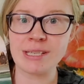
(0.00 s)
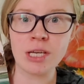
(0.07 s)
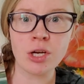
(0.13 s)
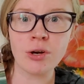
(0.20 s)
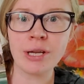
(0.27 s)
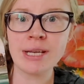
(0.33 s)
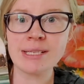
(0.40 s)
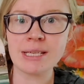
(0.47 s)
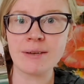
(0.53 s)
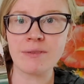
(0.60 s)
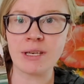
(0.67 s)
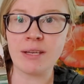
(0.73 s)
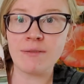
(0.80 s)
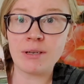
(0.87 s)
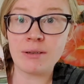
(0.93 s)
He couldn't
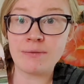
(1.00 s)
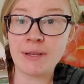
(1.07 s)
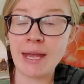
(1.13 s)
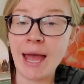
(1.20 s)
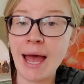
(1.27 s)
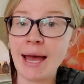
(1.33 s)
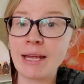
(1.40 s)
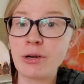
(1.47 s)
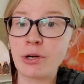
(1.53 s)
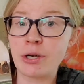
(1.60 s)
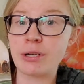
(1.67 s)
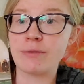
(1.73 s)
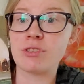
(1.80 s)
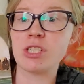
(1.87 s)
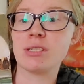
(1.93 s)
even even if he had
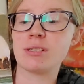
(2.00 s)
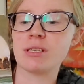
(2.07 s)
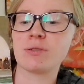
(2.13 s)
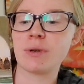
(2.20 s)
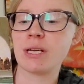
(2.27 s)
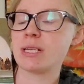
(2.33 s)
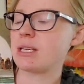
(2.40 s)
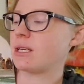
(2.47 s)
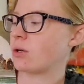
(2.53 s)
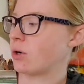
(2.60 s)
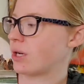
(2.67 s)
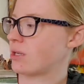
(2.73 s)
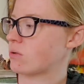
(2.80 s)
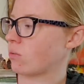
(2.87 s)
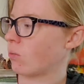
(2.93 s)
heard of Jesus, right? He
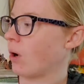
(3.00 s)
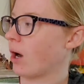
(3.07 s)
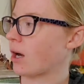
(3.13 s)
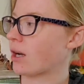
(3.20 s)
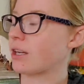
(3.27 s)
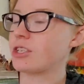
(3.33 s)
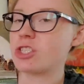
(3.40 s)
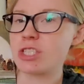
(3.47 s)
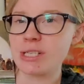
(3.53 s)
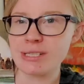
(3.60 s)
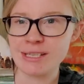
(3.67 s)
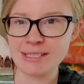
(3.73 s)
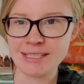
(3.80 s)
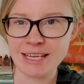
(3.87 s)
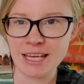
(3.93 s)
couldn't walk.
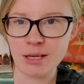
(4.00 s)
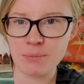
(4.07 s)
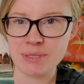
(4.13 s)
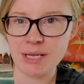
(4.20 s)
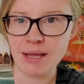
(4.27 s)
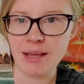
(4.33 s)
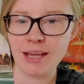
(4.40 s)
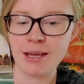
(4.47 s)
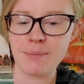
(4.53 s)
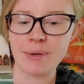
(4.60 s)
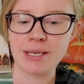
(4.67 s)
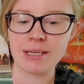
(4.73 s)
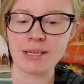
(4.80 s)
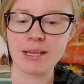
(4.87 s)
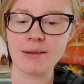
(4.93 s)
Jesus came to him
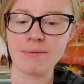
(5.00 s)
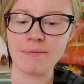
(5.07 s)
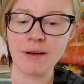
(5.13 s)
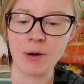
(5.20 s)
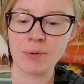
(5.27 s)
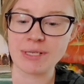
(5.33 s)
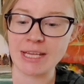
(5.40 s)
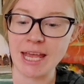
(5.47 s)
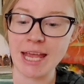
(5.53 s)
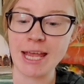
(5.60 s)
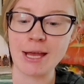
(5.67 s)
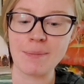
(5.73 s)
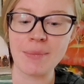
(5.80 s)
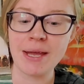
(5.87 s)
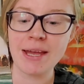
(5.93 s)
and he found
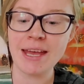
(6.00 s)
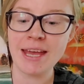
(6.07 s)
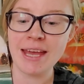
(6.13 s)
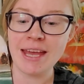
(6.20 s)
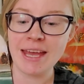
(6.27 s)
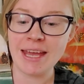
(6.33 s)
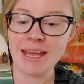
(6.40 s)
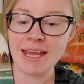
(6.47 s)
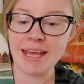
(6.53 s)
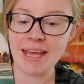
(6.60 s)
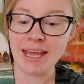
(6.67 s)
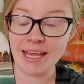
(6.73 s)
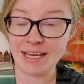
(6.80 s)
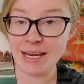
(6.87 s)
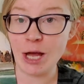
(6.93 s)
him
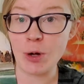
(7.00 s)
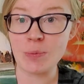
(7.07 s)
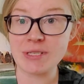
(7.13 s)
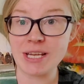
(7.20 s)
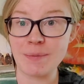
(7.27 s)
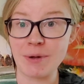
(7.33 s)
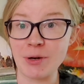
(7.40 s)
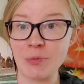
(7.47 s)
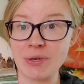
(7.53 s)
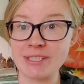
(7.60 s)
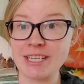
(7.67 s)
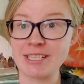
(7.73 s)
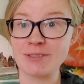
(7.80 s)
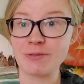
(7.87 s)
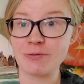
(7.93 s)
and helped him and
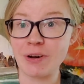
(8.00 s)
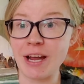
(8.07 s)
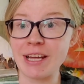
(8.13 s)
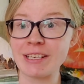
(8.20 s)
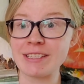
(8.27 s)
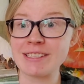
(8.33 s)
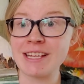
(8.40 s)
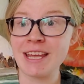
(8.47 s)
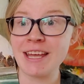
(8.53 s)
was his friend.